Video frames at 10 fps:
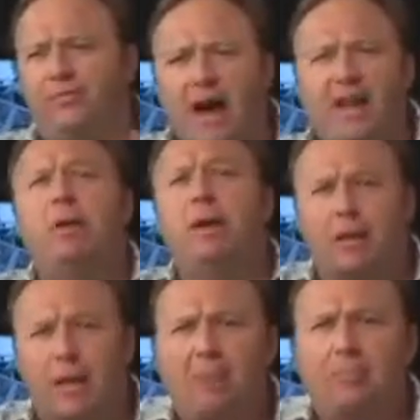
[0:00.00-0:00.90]
5 big
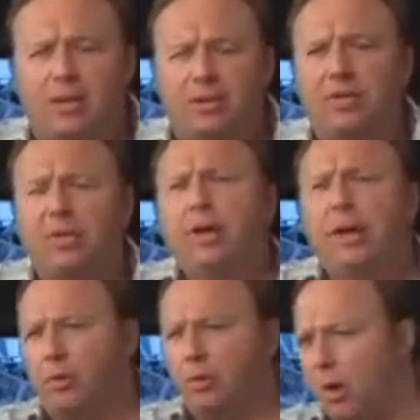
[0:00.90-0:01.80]
lobbies,
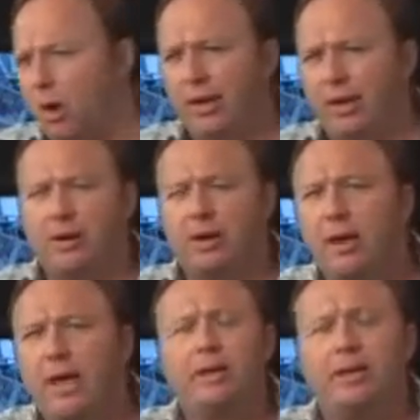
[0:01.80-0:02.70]
and they're all
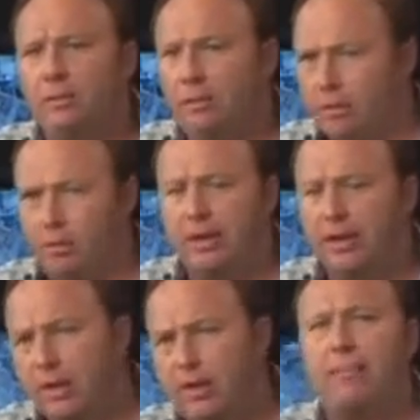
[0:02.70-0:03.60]
interconnected,
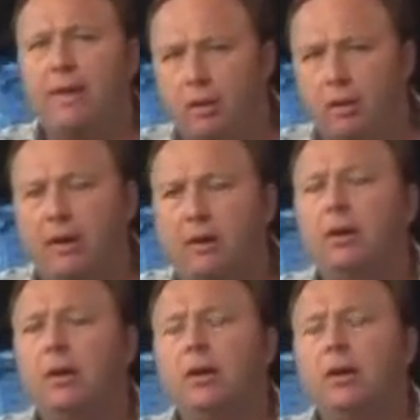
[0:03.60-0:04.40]
literally intermarried.